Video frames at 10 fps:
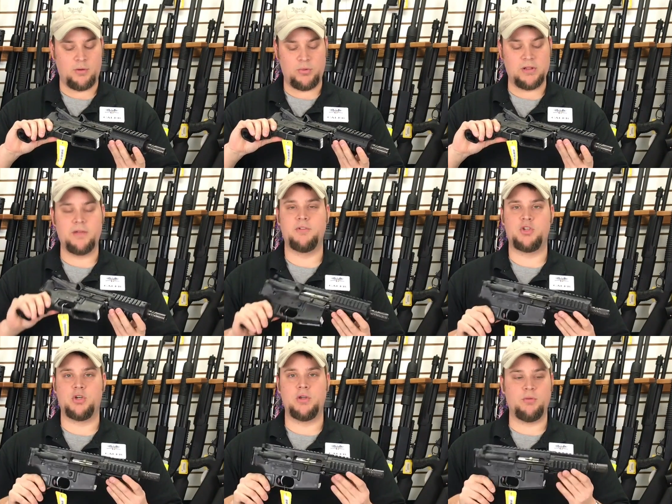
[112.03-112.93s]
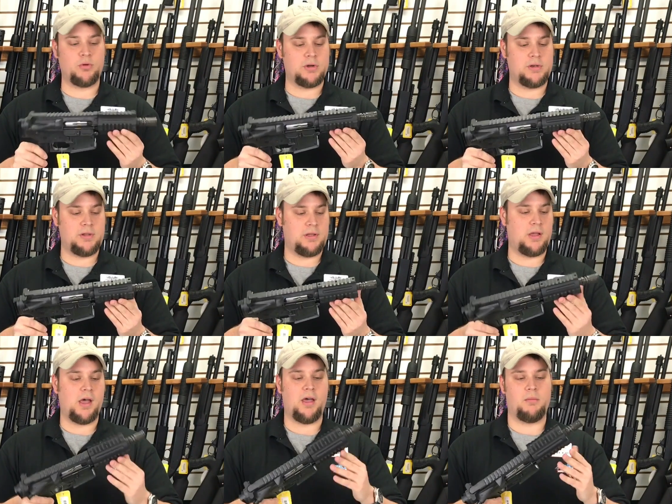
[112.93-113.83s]
We'd love to show you one.
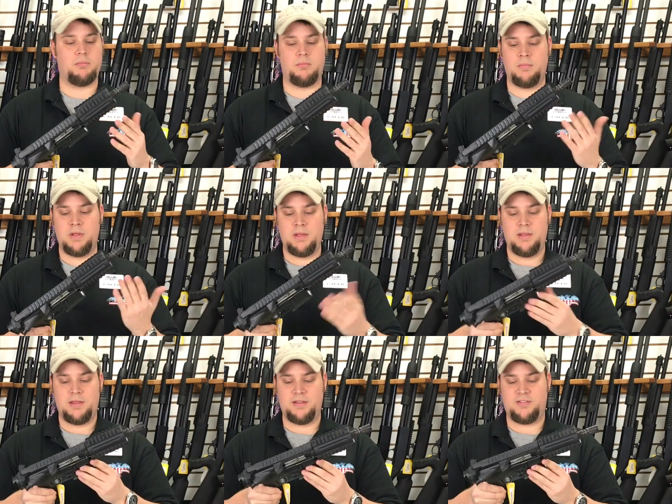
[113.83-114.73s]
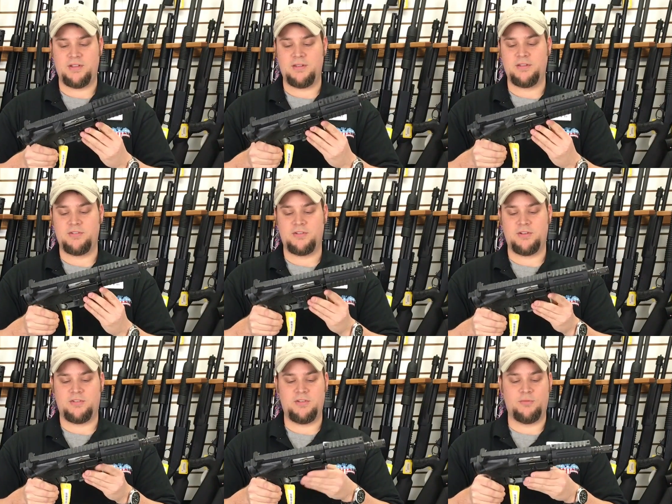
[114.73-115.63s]
Like I said, this is
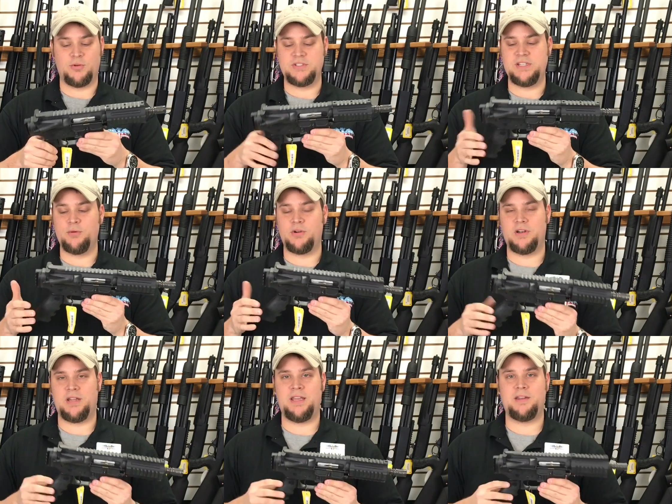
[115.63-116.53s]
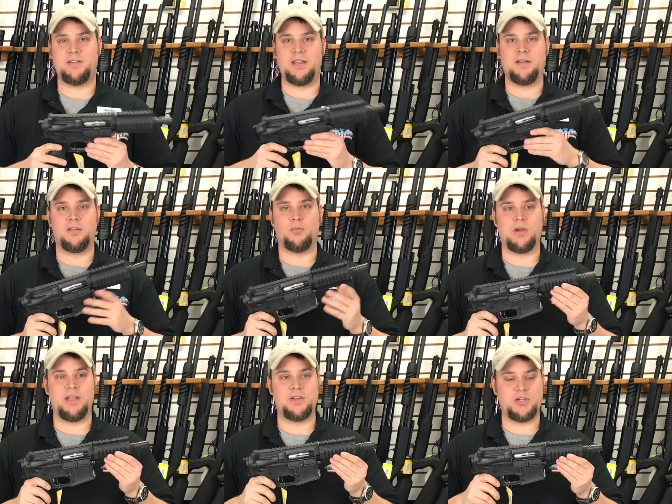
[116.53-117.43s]
just, once you get one in hand and take it to the
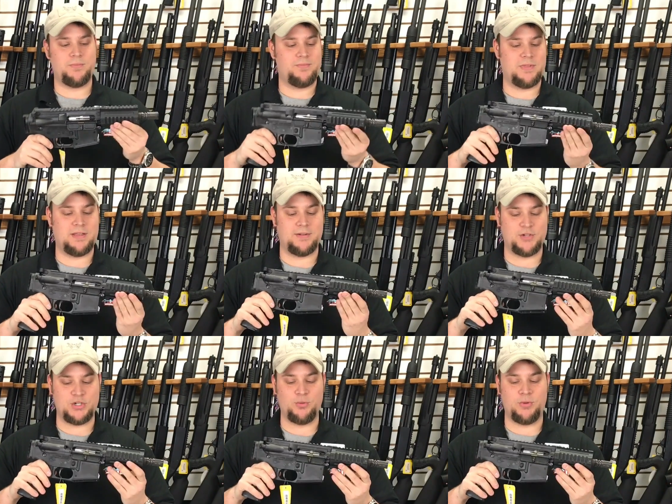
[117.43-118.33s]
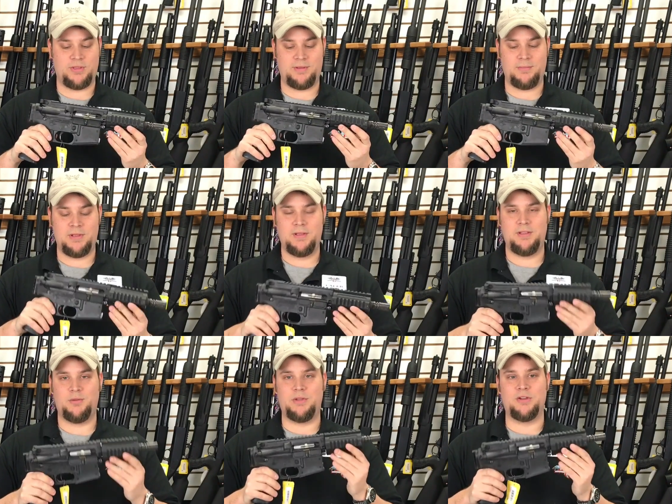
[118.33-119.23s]
range and shoot with it,
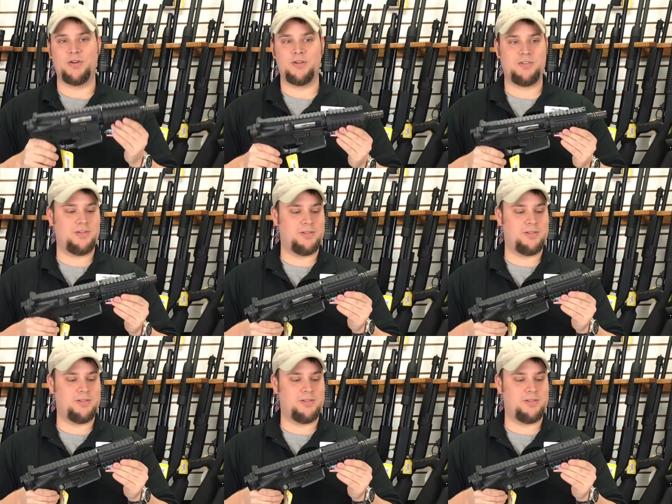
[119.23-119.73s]
you'll be hooked.